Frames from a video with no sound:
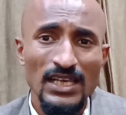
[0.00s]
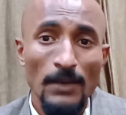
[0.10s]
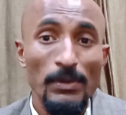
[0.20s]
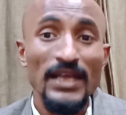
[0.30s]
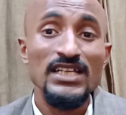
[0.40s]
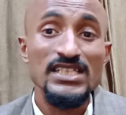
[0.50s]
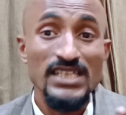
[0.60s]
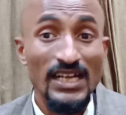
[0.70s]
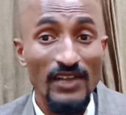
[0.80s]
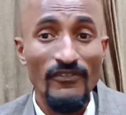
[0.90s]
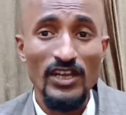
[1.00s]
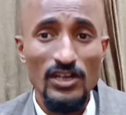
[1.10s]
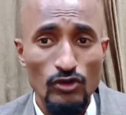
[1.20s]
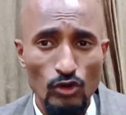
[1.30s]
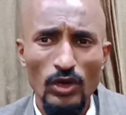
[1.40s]
played a
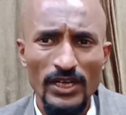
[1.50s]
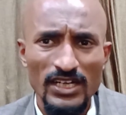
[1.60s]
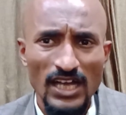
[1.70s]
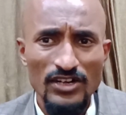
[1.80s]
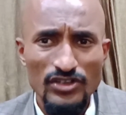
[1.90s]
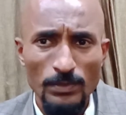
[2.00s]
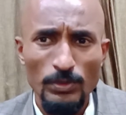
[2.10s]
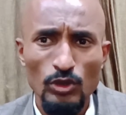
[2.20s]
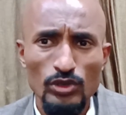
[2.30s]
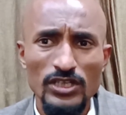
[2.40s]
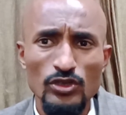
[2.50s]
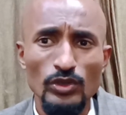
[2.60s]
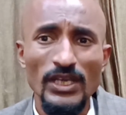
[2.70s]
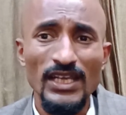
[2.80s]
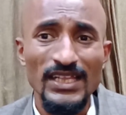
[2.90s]
significant role in contributing to
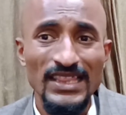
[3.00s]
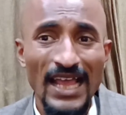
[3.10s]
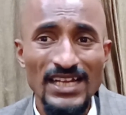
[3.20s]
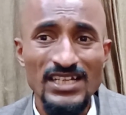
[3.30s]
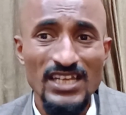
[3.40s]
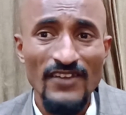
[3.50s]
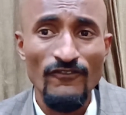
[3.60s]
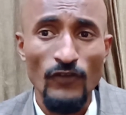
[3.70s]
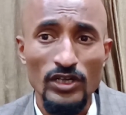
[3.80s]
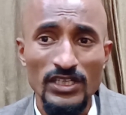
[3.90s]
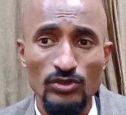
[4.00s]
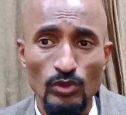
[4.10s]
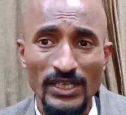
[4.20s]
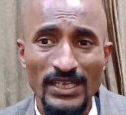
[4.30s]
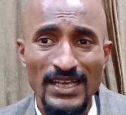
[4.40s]
the
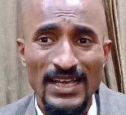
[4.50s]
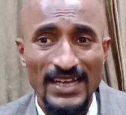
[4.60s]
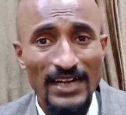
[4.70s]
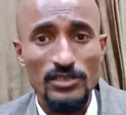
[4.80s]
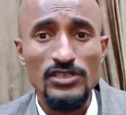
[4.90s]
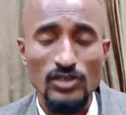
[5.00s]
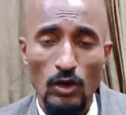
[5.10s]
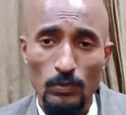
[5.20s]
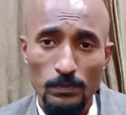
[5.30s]
1943 catastrophe.